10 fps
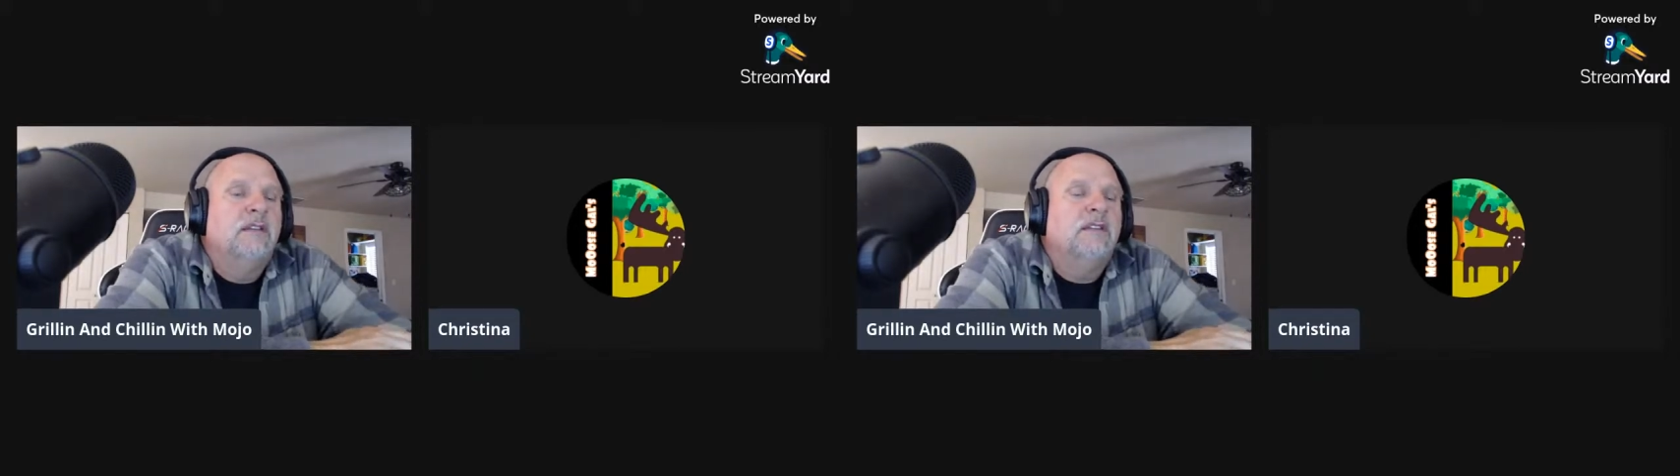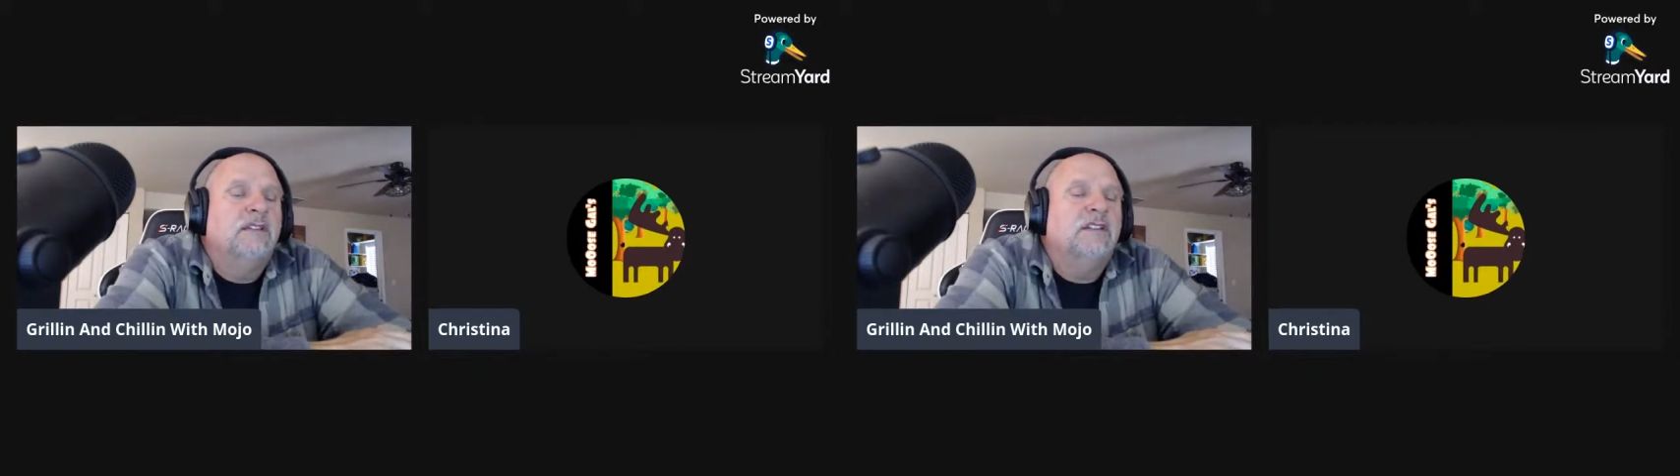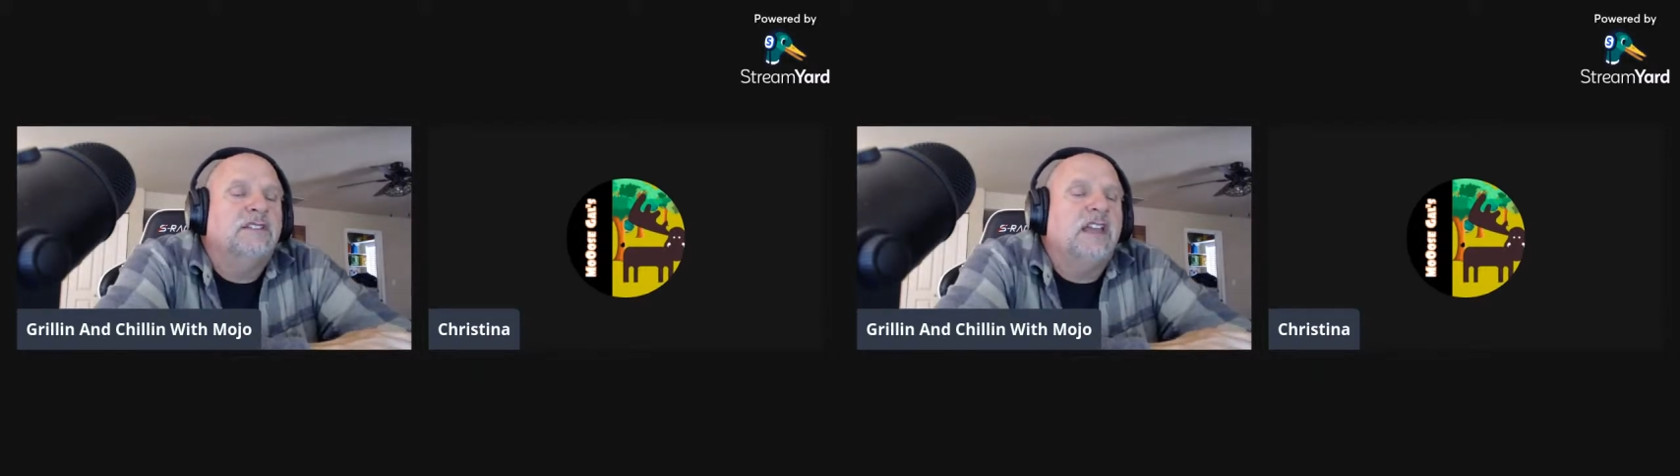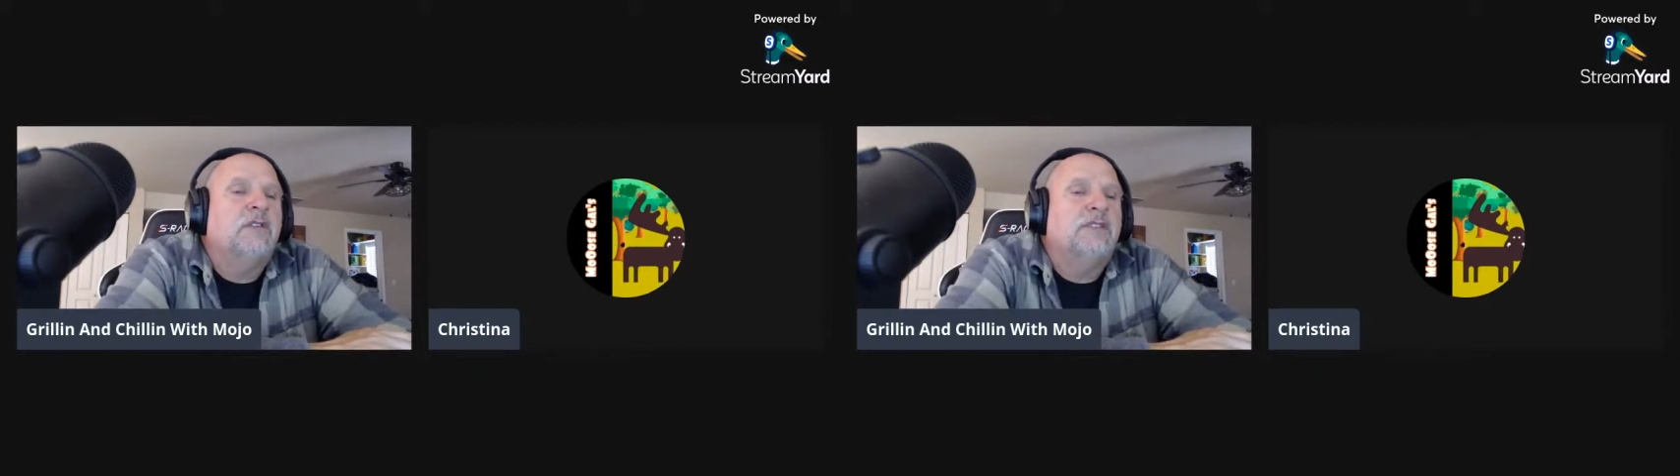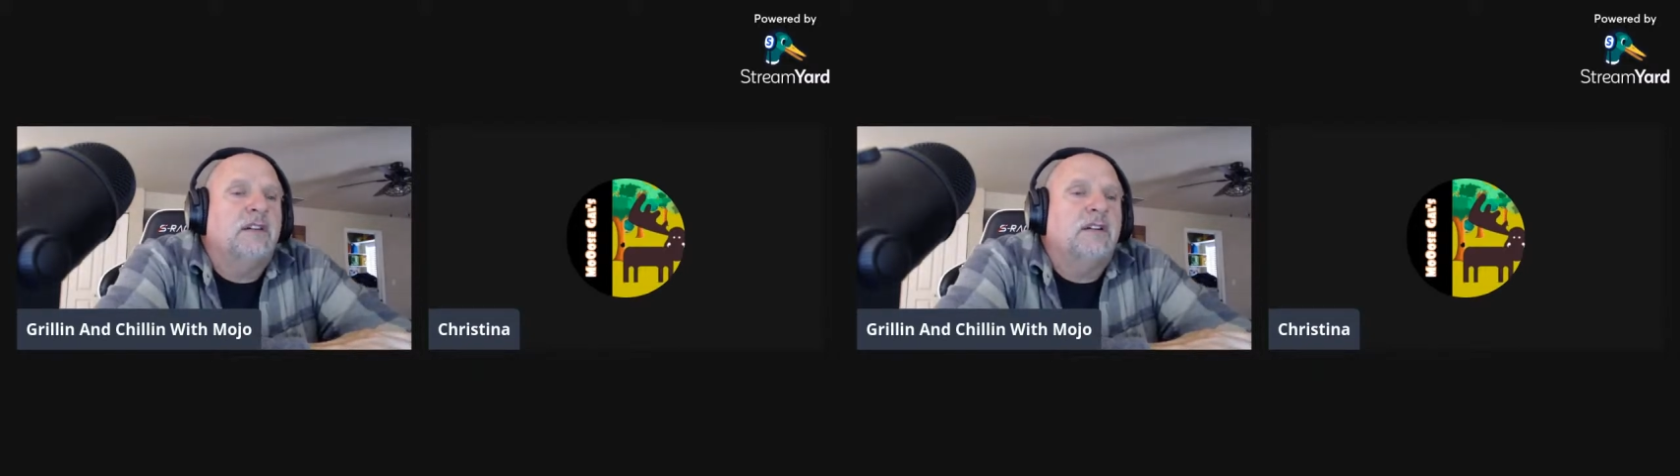it's
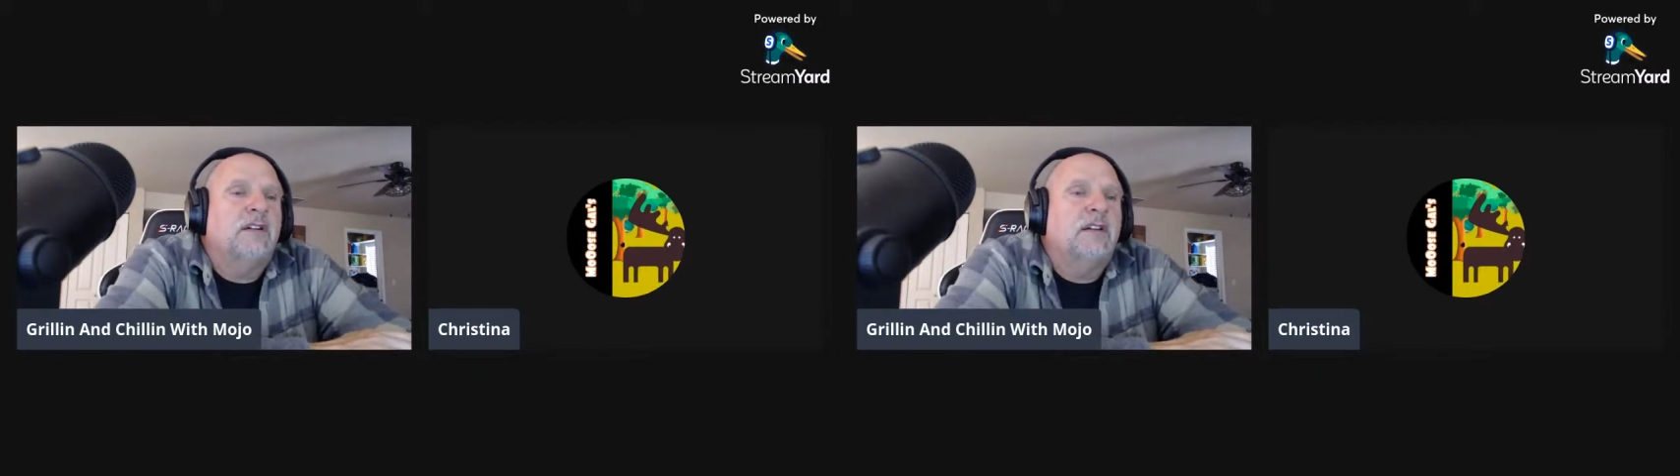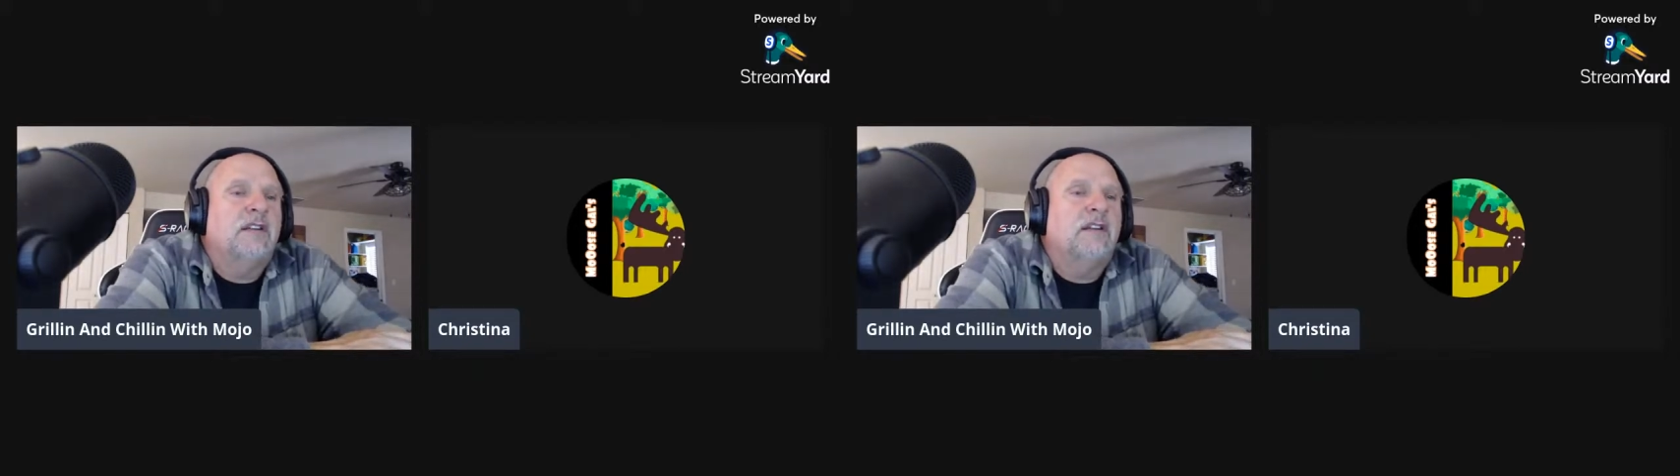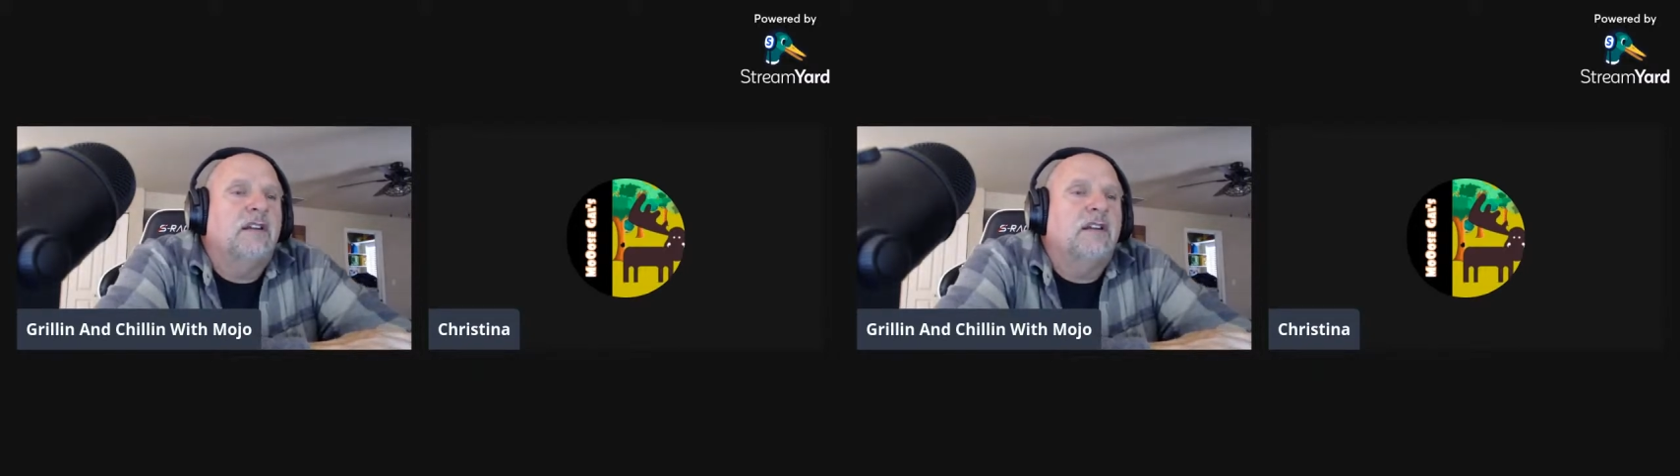out there. And